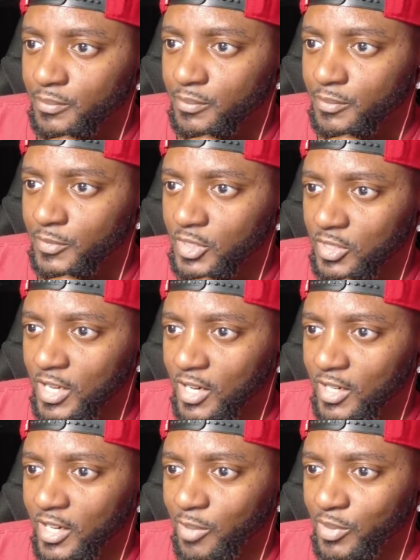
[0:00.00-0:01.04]
This log
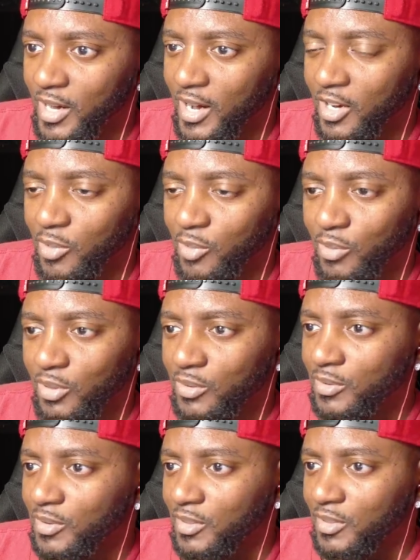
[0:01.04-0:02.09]
got to be higher, bro.
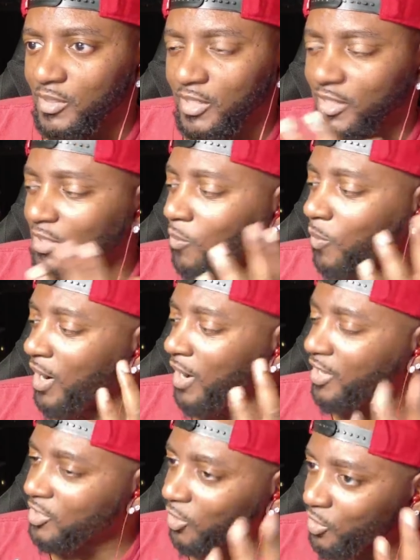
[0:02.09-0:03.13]
Again, why
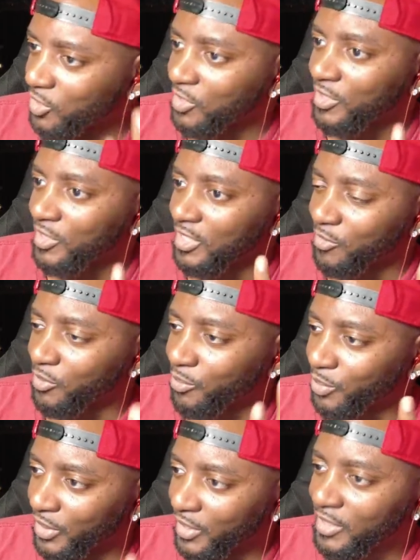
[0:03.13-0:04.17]
is Larson even
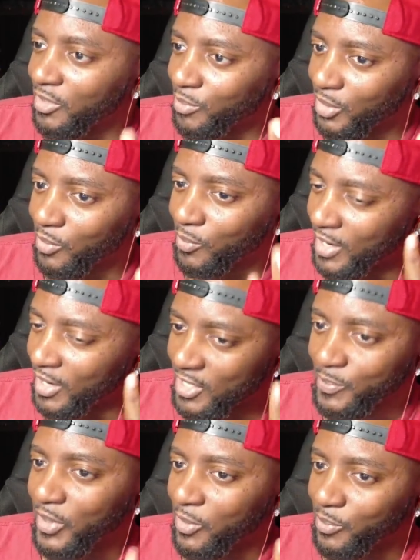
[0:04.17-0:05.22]
playing, bro? Why is
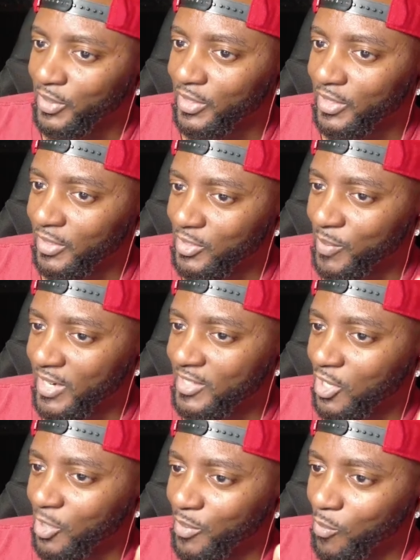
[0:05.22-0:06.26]
Pell playing? Like, somebody
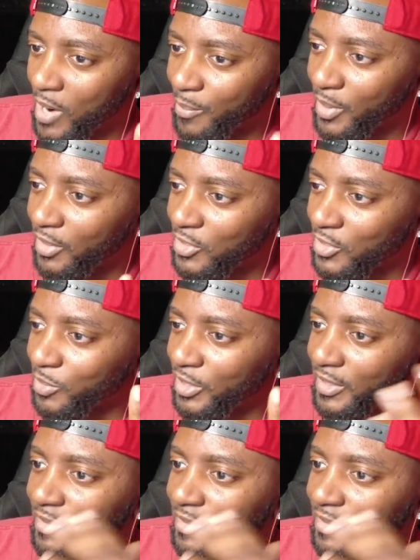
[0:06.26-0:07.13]
tell me why Pell is playing.